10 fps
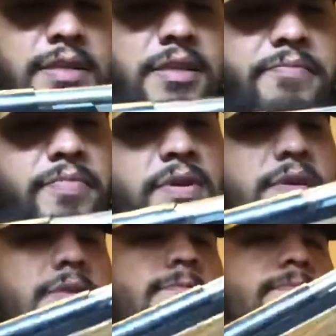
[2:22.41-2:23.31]
ended up,
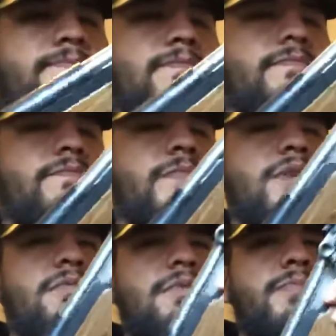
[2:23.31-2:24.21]
um, you know,
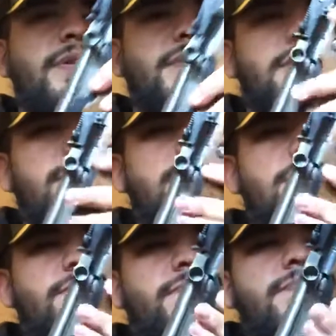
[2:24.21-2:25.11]
when I brought this gun
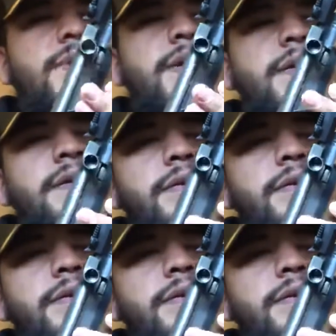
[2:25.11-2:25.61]
home, I